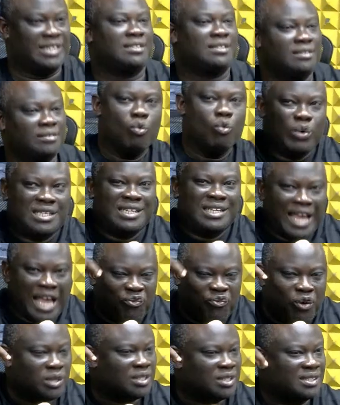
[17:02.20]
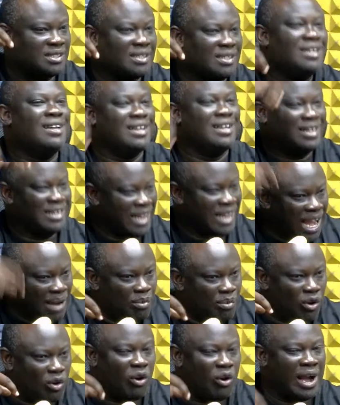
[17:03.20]
with the efforts. The armor
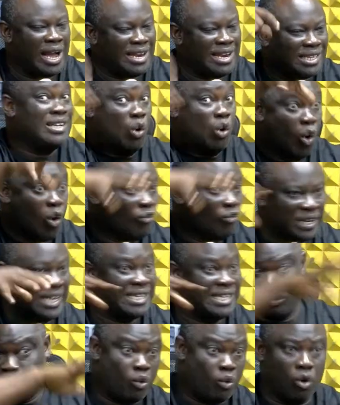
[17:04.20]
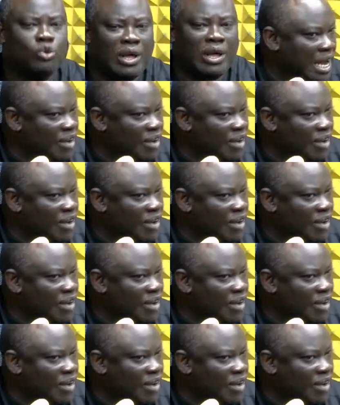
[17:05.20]
corps at the not